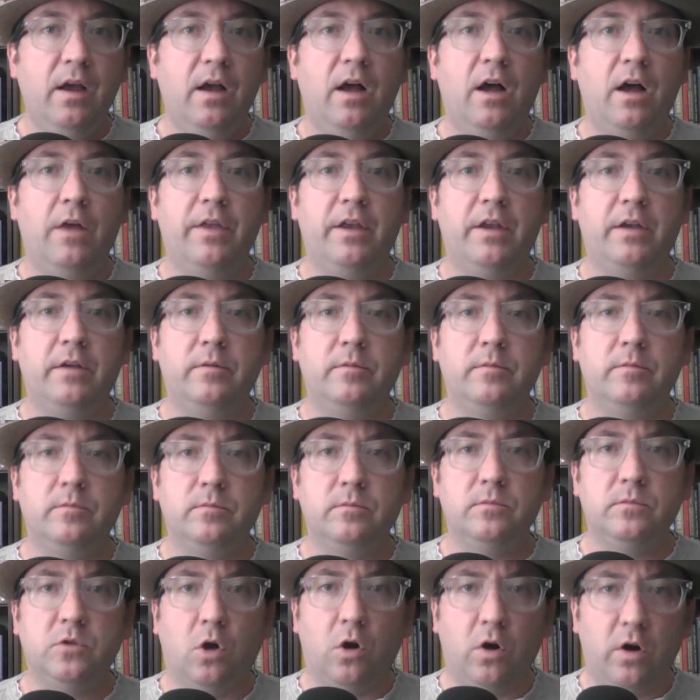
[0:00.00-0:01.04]
I'll then
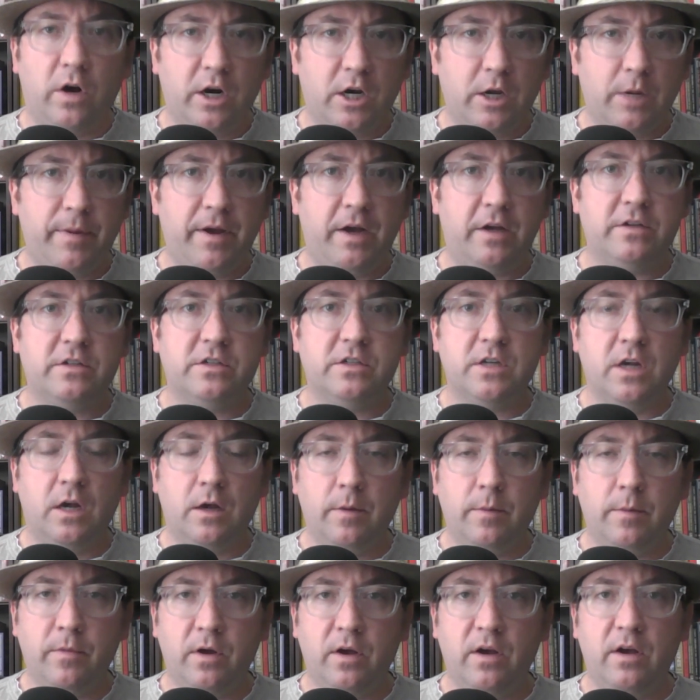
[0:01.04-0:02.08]
talk about
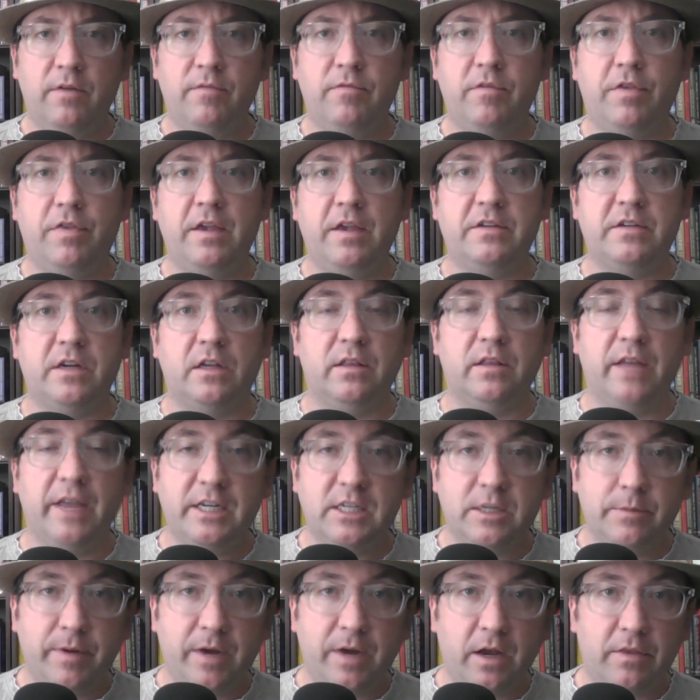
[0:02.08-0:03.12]
some of the things I
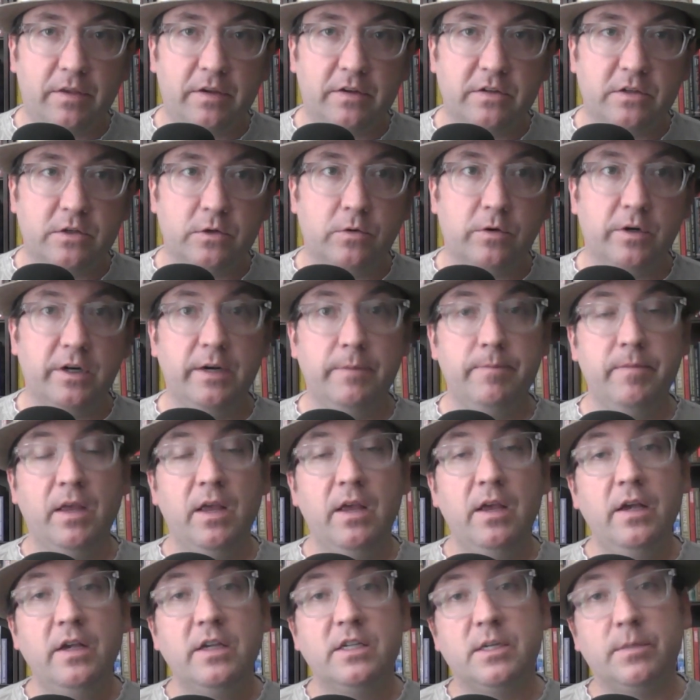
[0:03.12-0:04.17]
liked about this story,
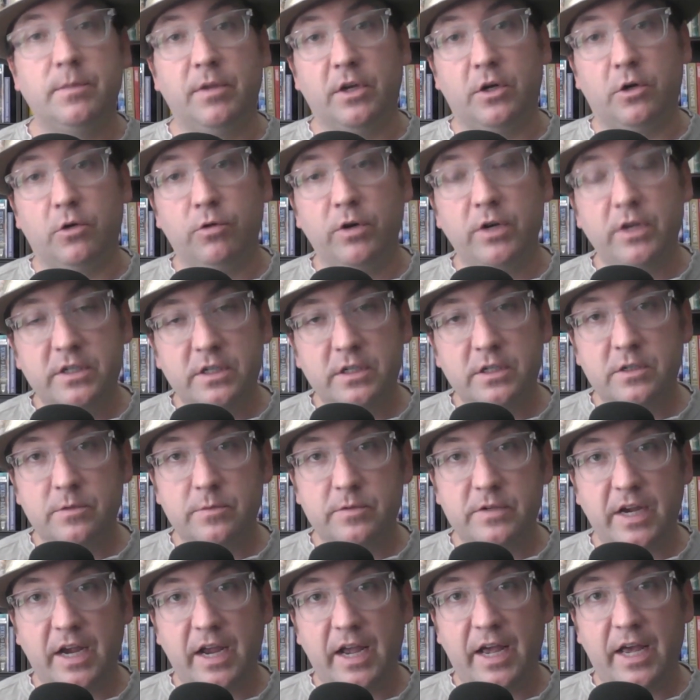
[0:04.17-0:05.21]
some of the
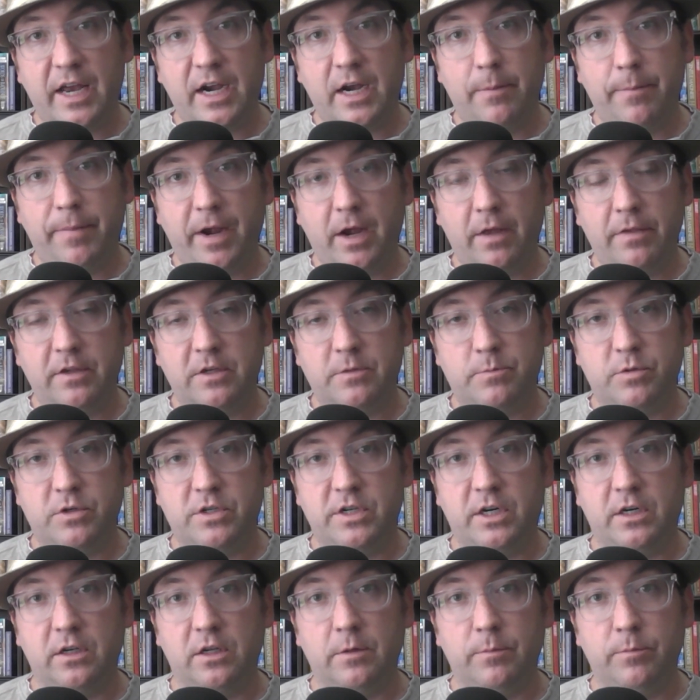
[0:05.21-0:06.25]
criticisms I had about this
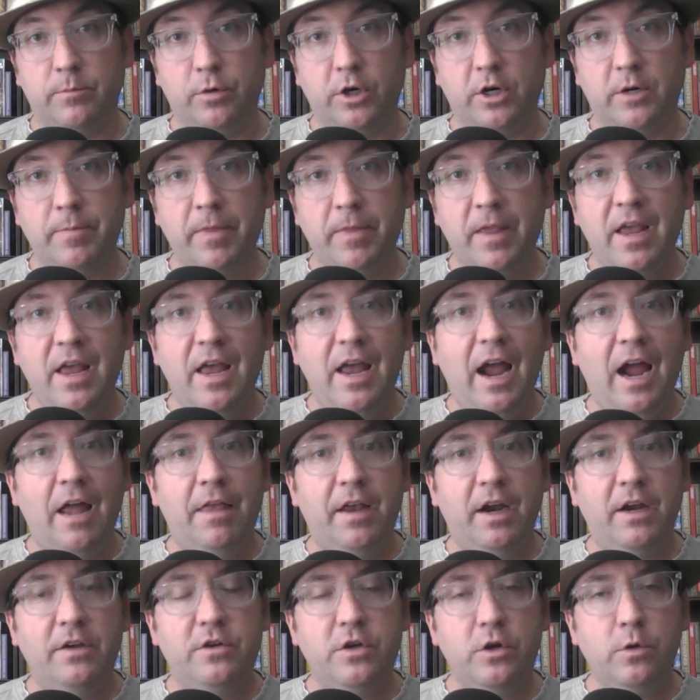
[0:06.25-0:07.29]
particular book, and
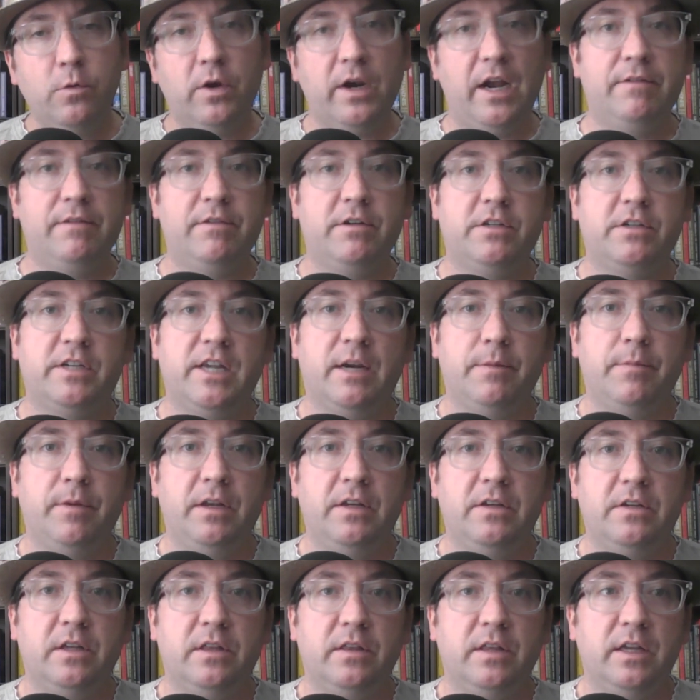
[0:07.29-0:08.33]
then I do want to have a
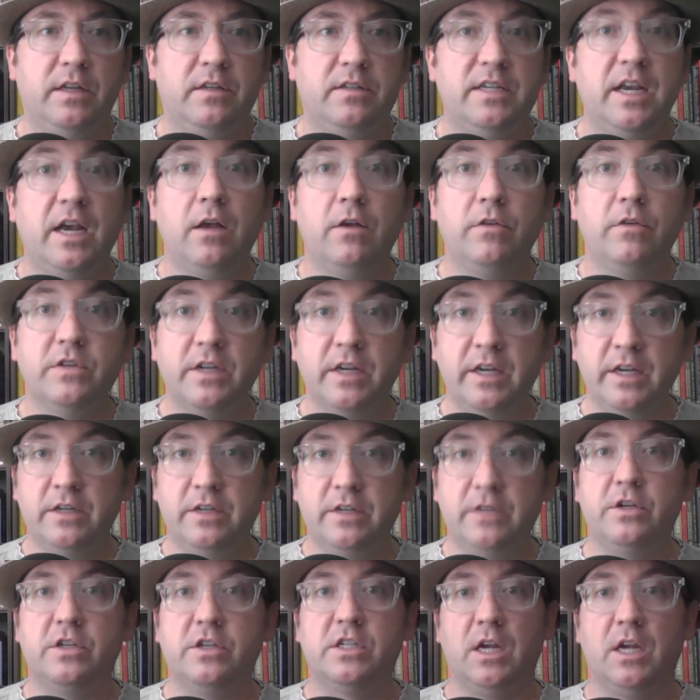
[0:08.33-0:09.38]
segment that delves
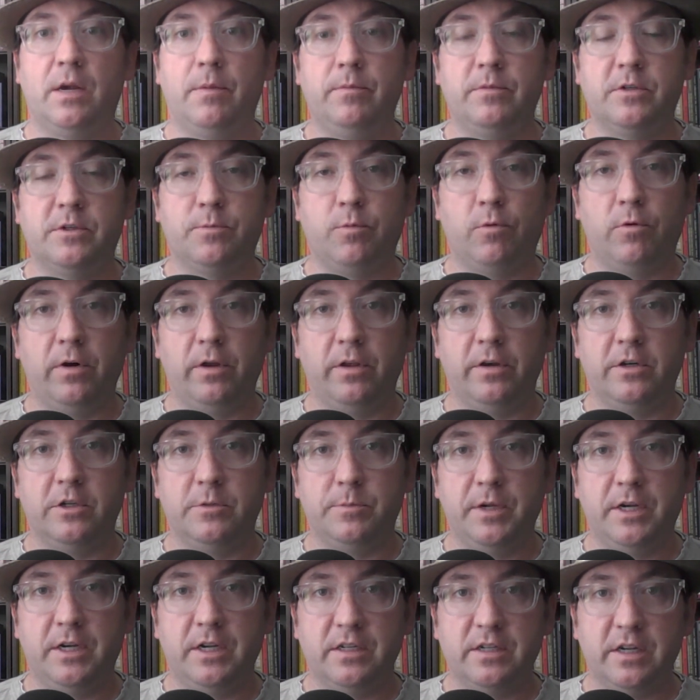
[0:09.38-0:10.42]
into some spoilers,
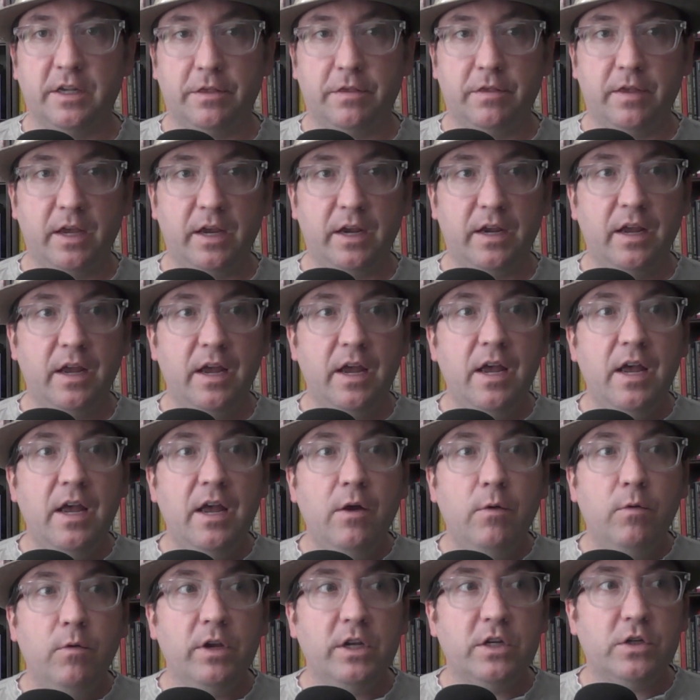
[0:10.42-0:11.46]
because I think
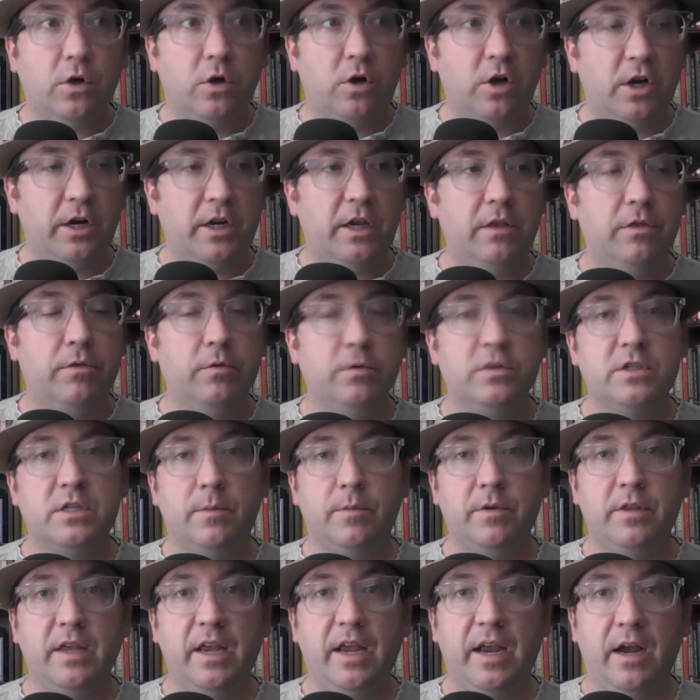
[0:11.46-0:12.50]
really talking through
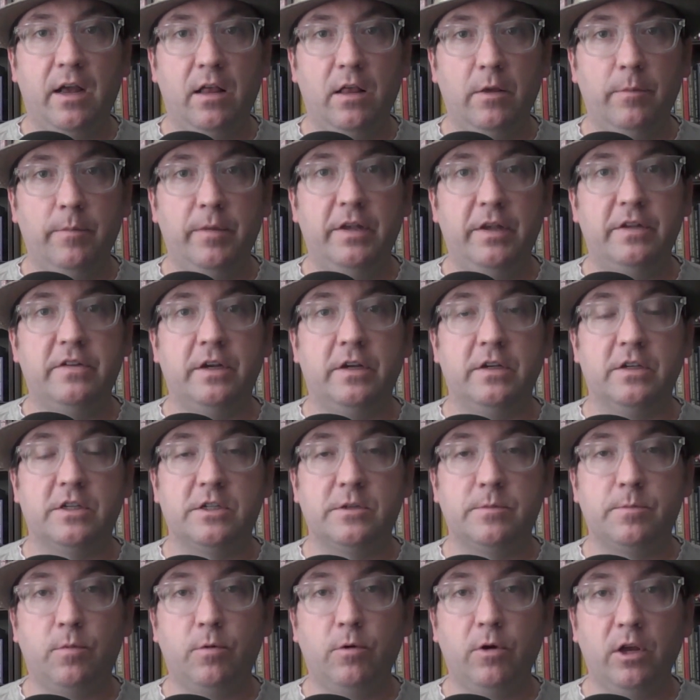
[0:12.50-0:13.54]
some of the elements in a
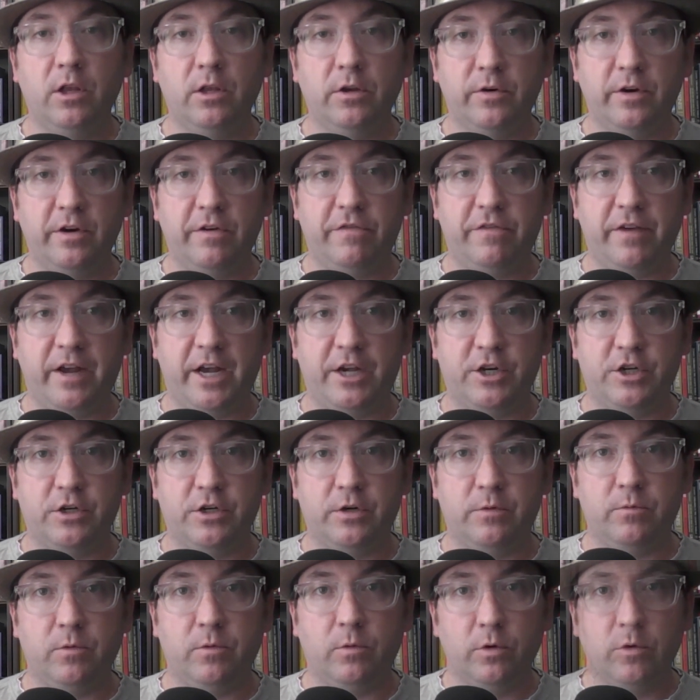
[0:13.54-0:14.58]
spoilery
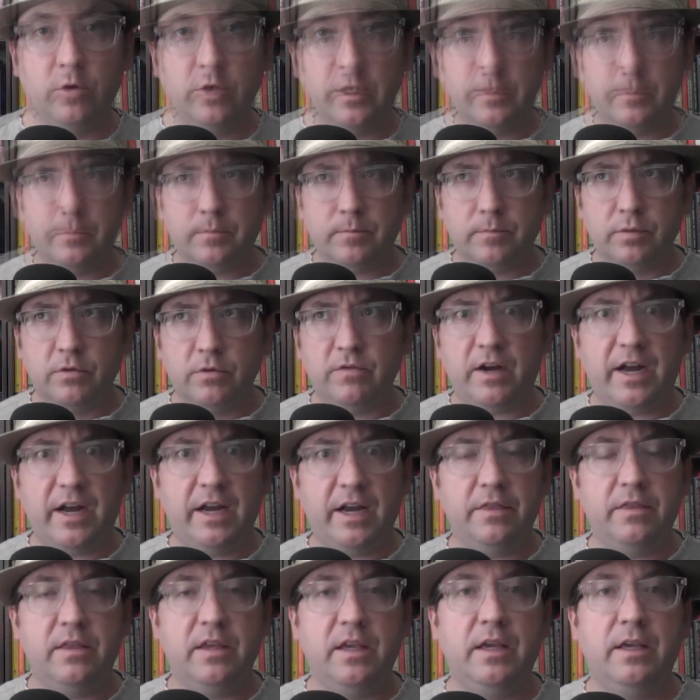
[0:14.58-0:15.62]
fashion will really
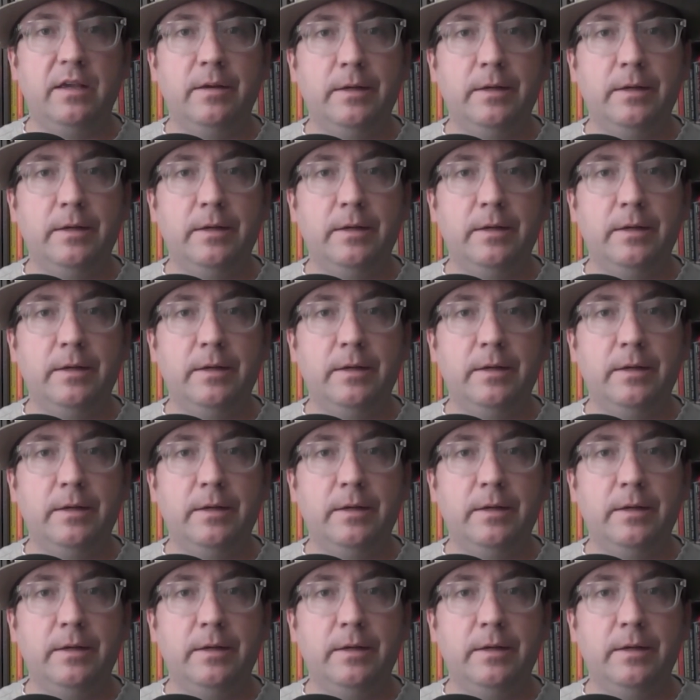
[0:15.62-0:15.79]
provide the